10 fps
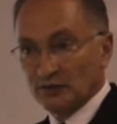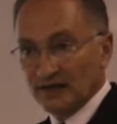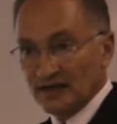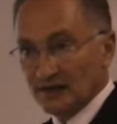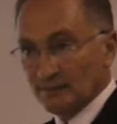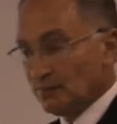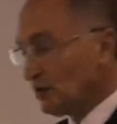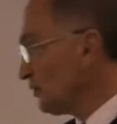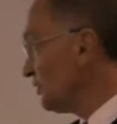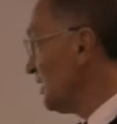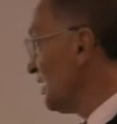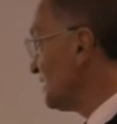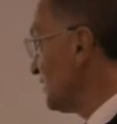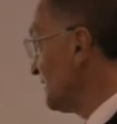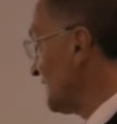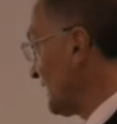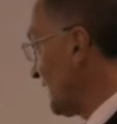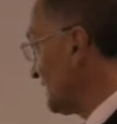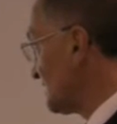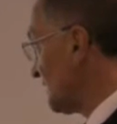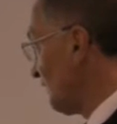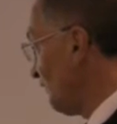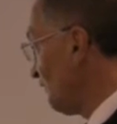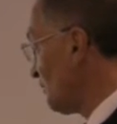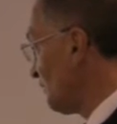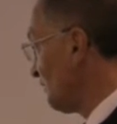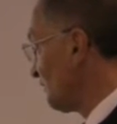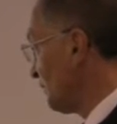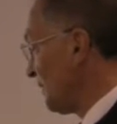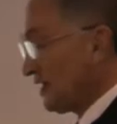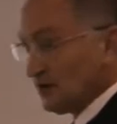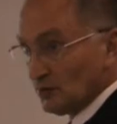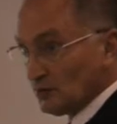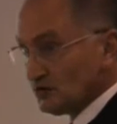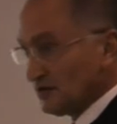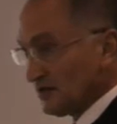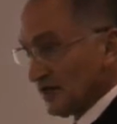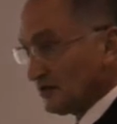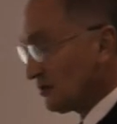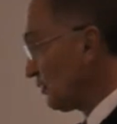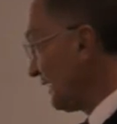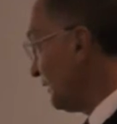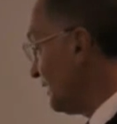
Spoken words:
green and blue to indicate some form of grammatical or syntactical